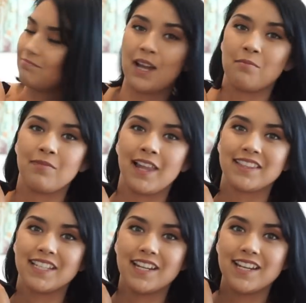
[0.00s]
I'm
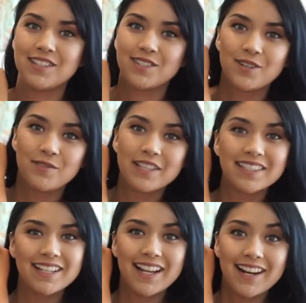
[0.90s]
Latina, so we
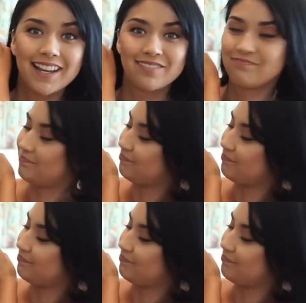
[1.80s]
say Nana.